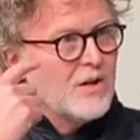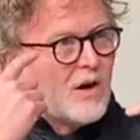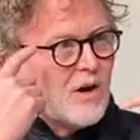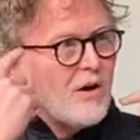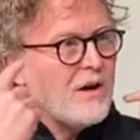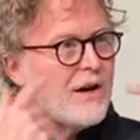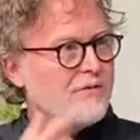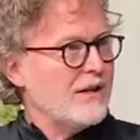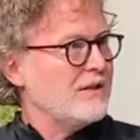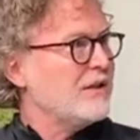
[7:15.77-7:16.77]
I'll have
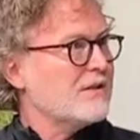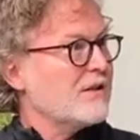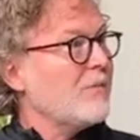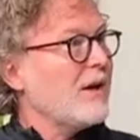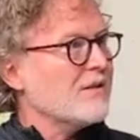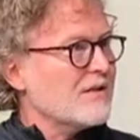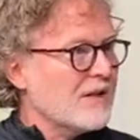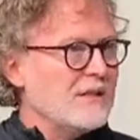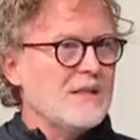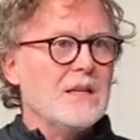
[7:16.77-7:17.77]
an idea, someone has an
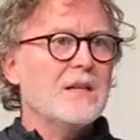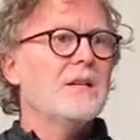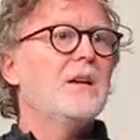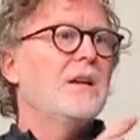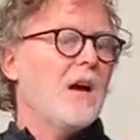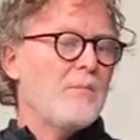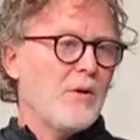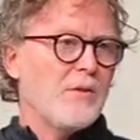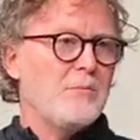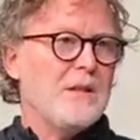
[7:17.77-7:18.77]
idea
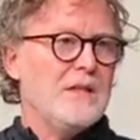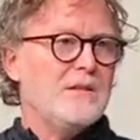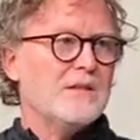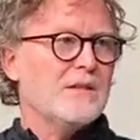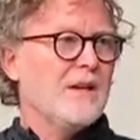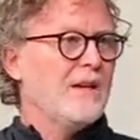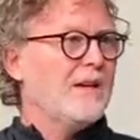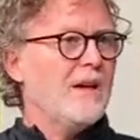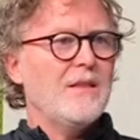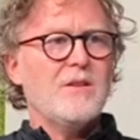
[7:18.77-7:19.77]
about the piece,
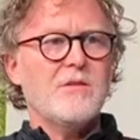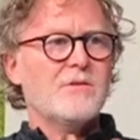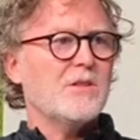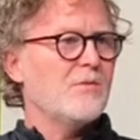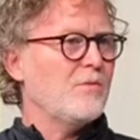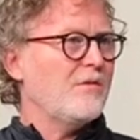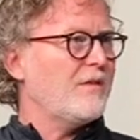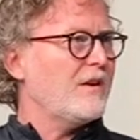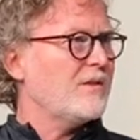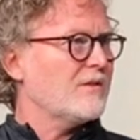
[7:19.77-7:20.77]
and then all of a sudden we
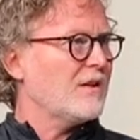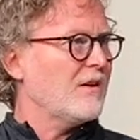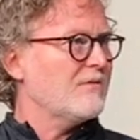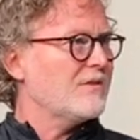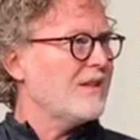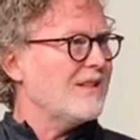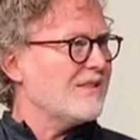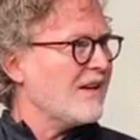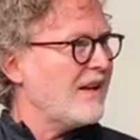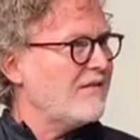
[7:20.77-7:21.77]
find ourselves
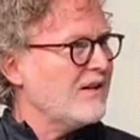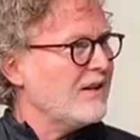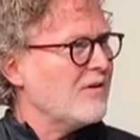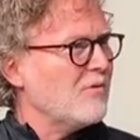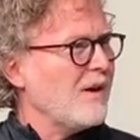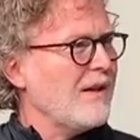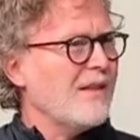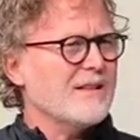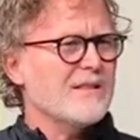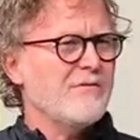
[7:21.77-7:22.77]
inside of it in a way
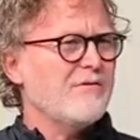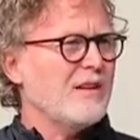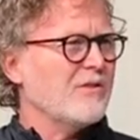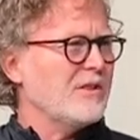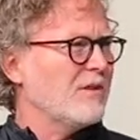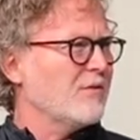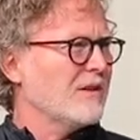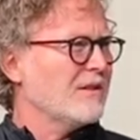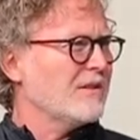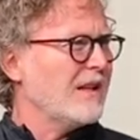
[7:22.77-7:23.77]
that's a very different
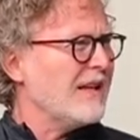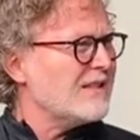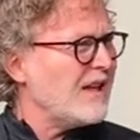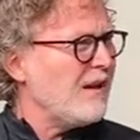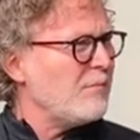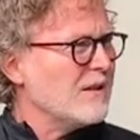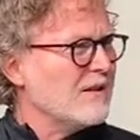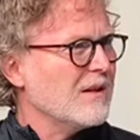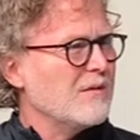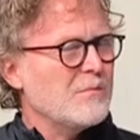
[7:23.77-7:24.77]
landscape and
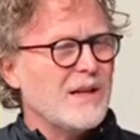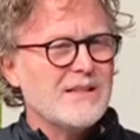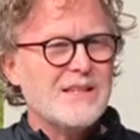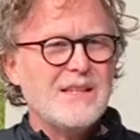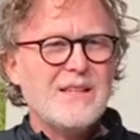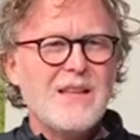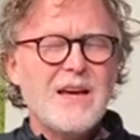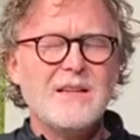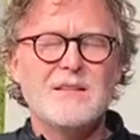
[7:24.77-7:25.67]
the complexity in that.